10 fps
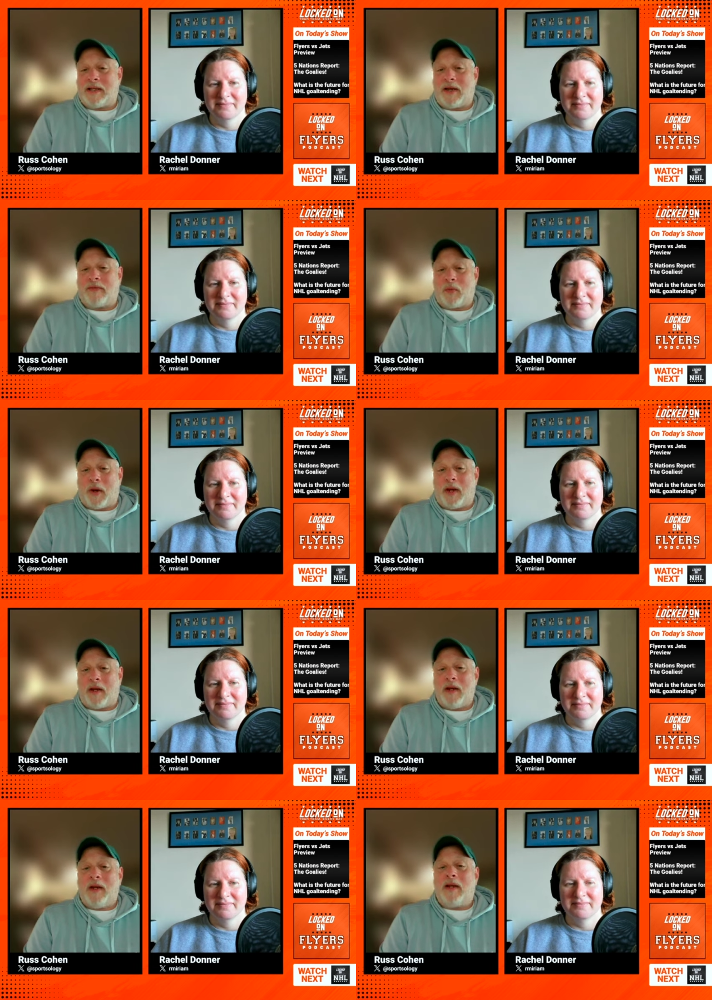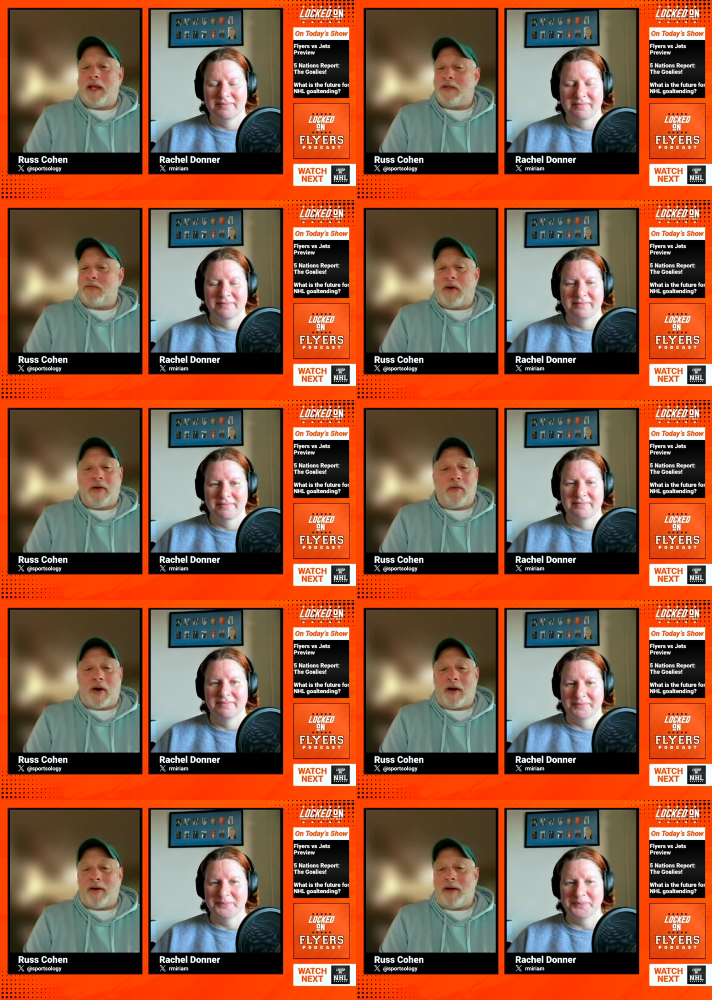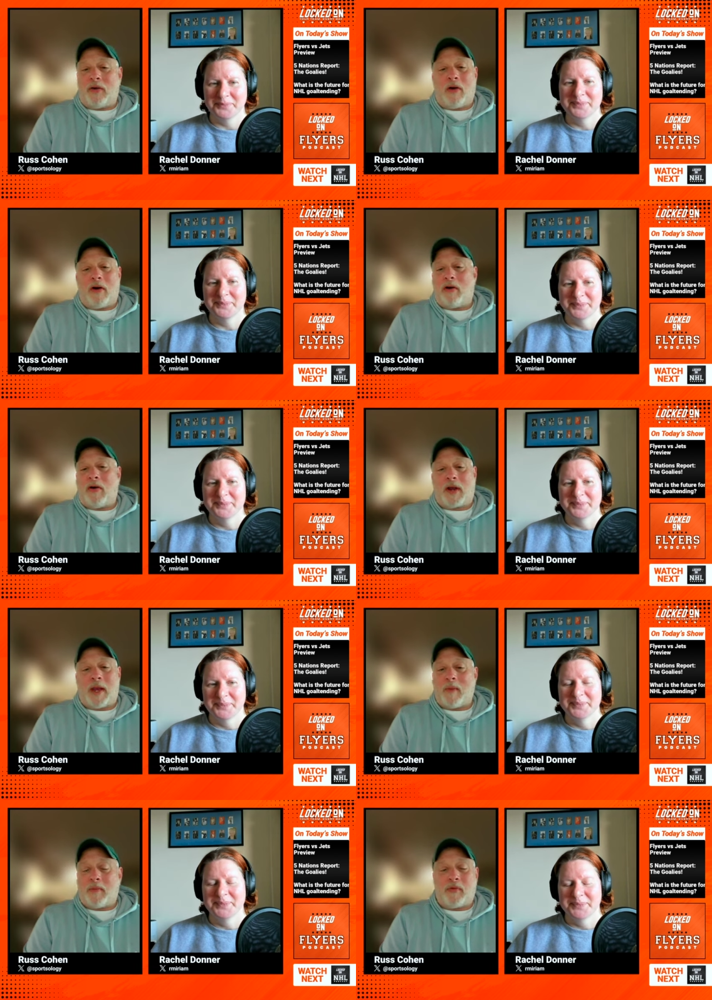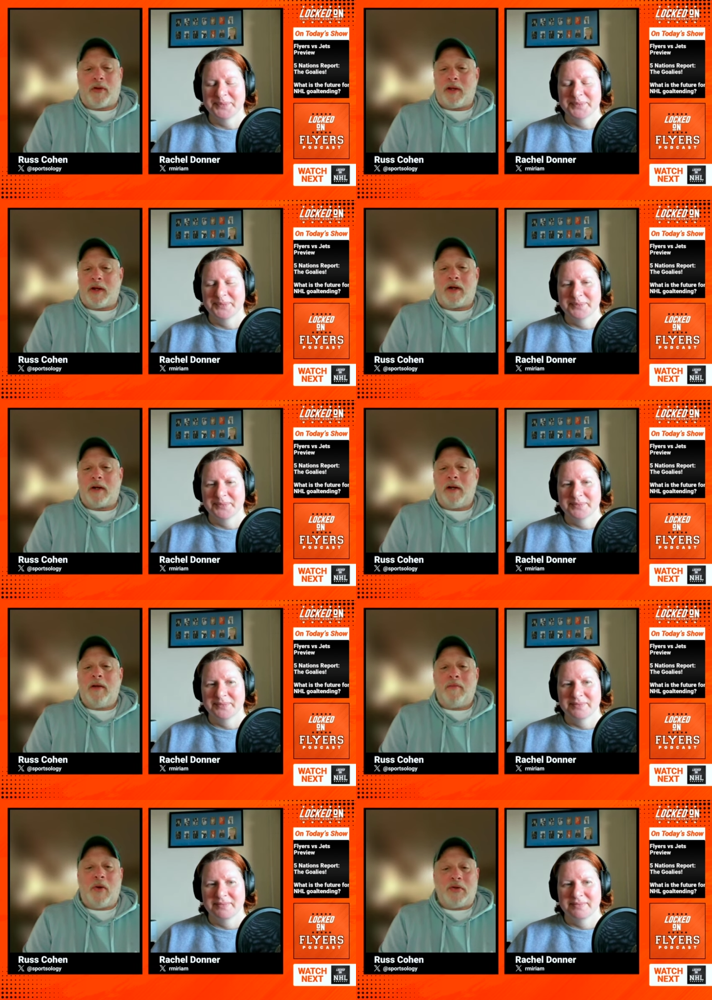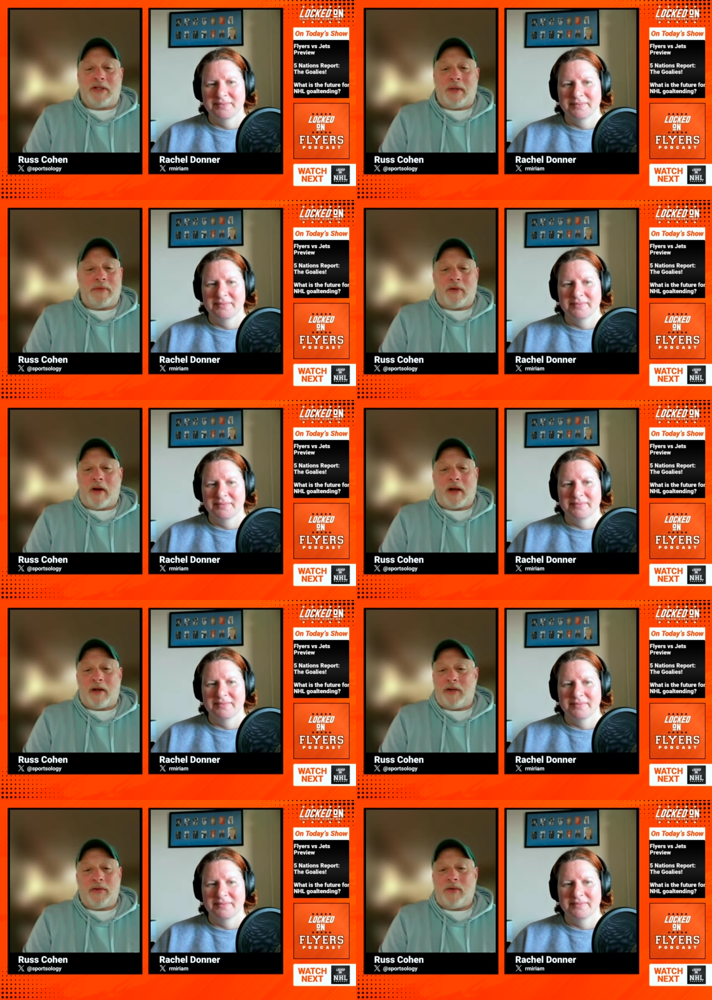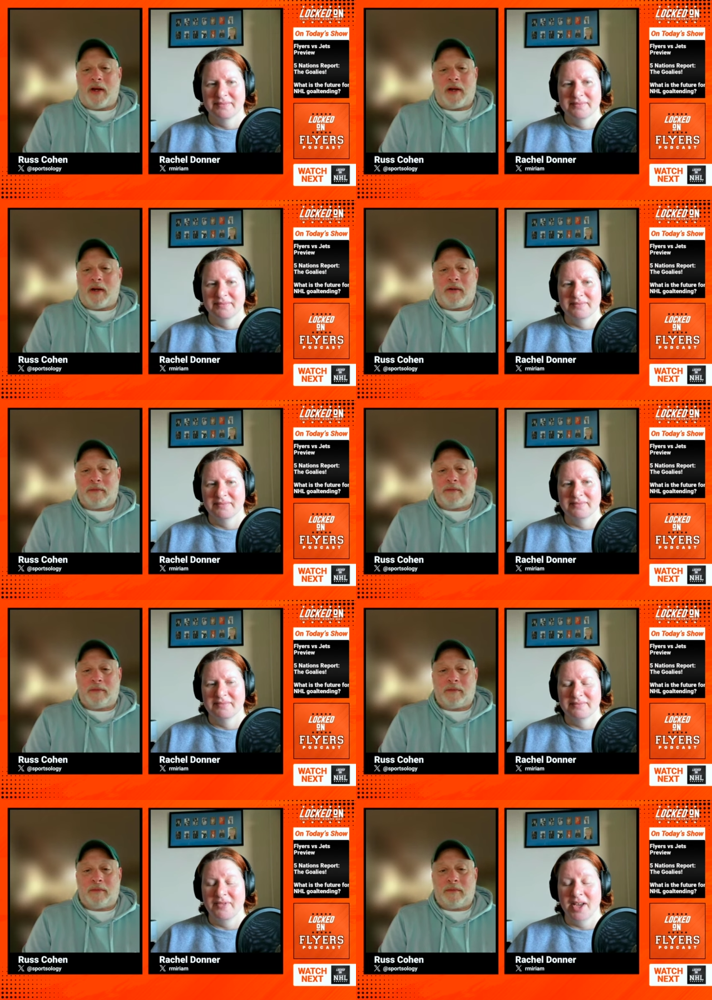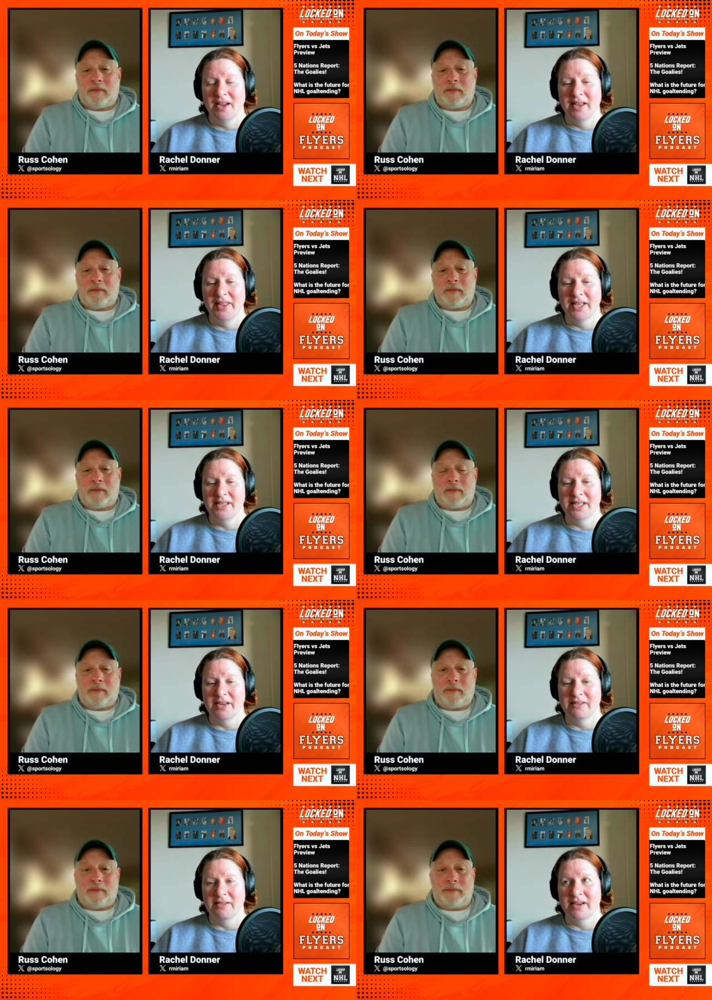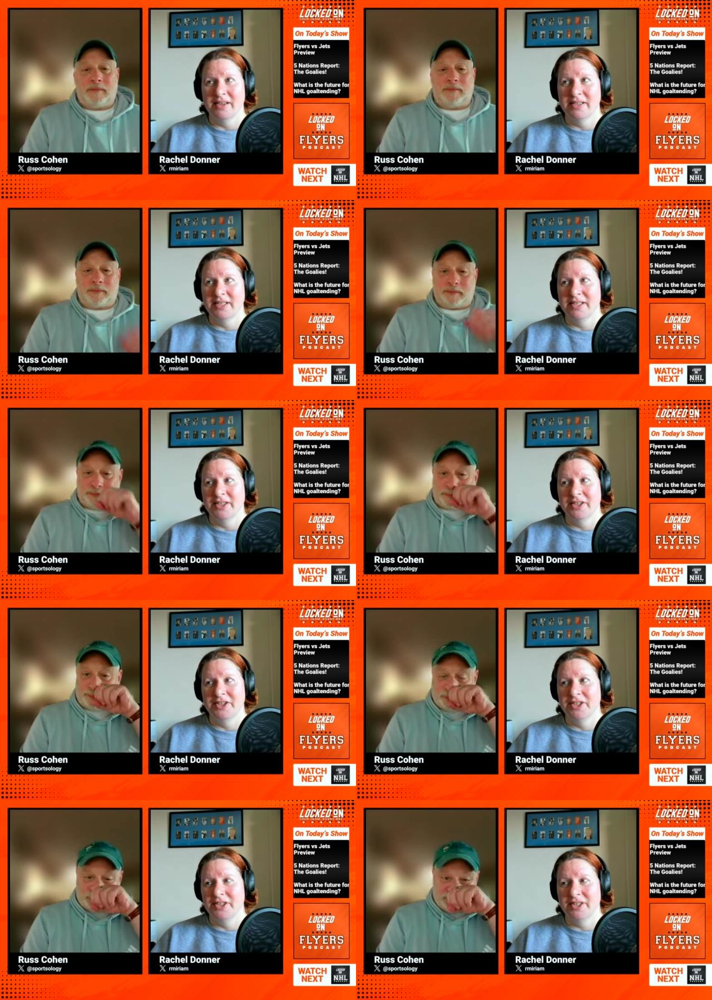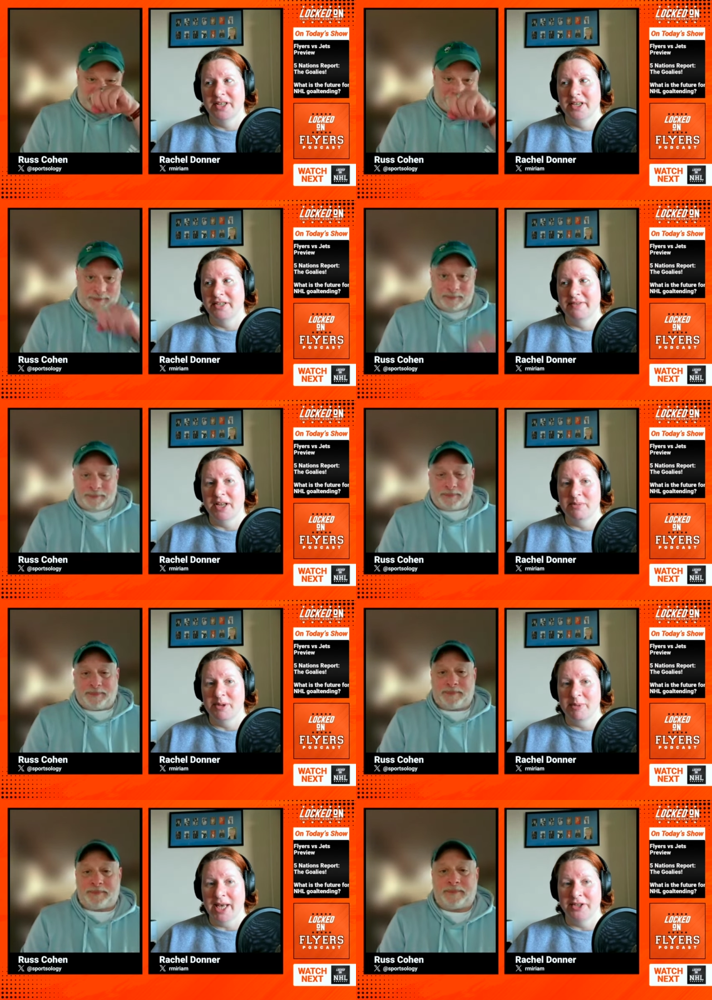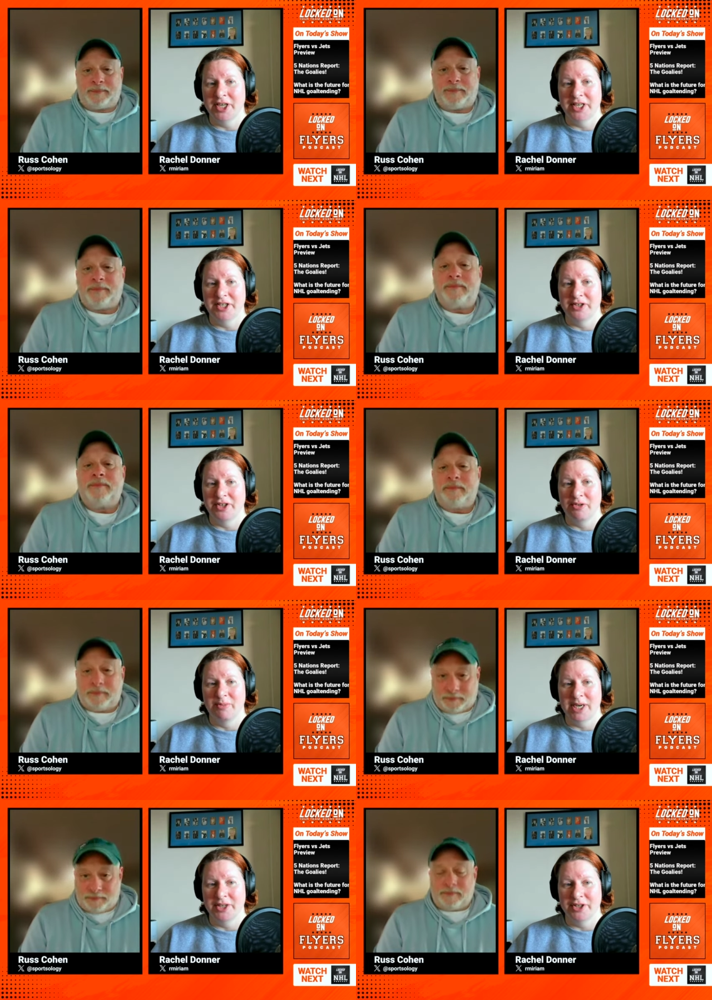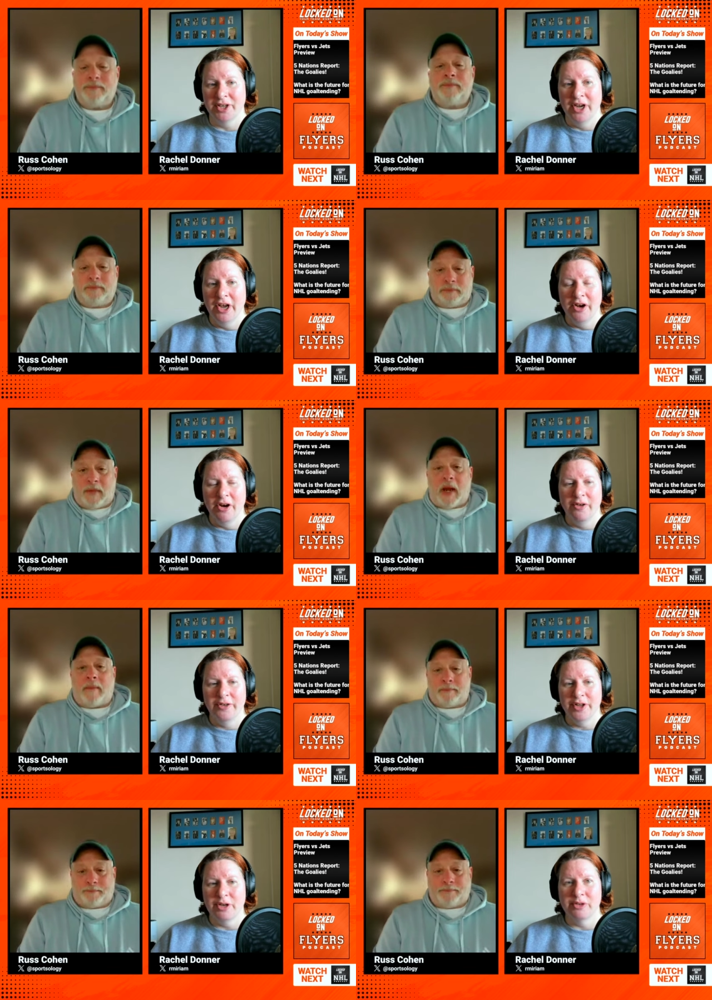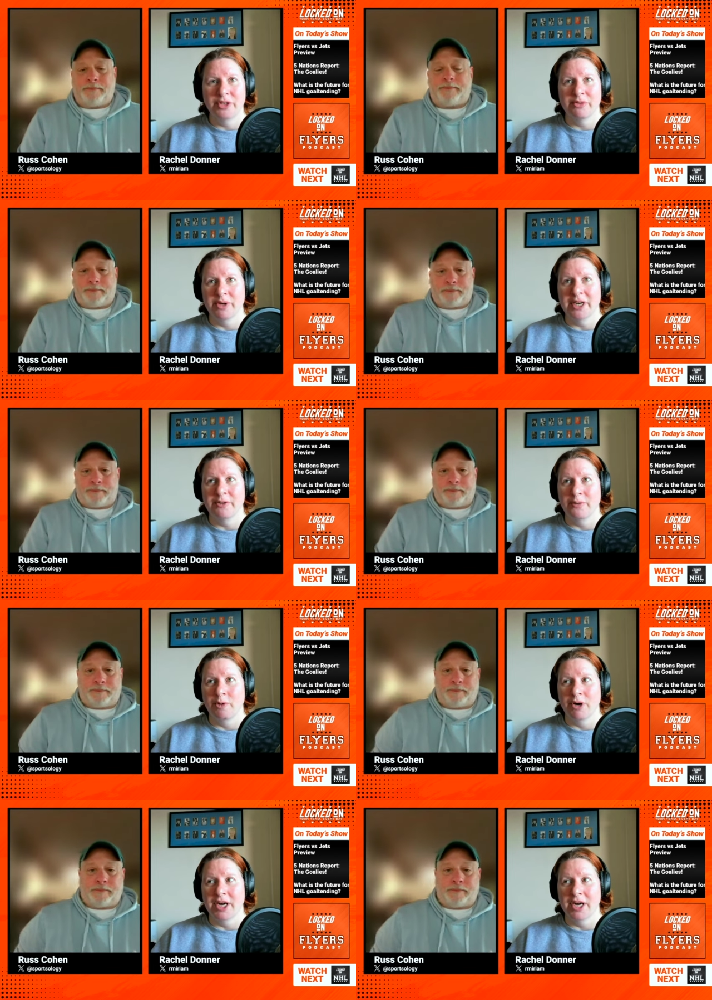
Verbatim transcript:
Speaker 1: have to wait. It's very rare. You know, Carter Hart came up really young. Most teams are not going to do that now.
Speaker 2: Yeah, I think so because you just the development path changes so much yeah. over those three or four